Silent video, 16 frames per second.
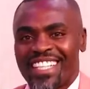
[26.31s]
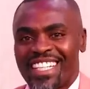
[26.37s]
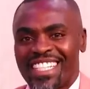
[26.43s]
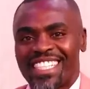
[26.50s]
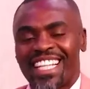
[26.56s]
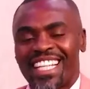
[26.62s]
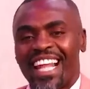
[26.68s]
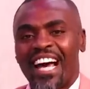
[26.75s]

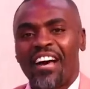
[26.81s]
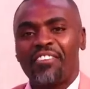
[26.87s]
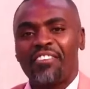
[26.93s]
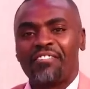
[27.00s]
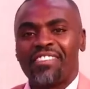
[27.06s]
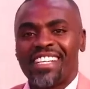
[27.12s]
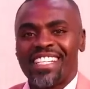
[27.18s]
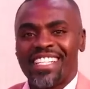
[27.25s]
this
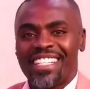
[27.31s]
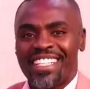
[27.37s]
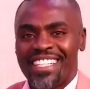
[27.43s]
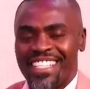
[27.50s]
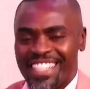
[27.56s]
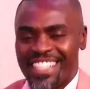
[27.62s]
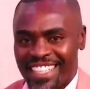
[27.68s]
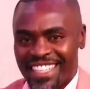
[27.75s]
lovely
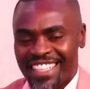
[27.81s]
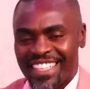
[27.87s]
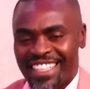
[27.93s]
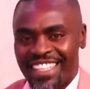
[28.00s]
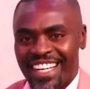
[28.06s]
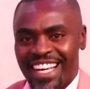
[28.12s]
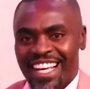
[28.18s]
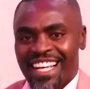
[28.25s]
day.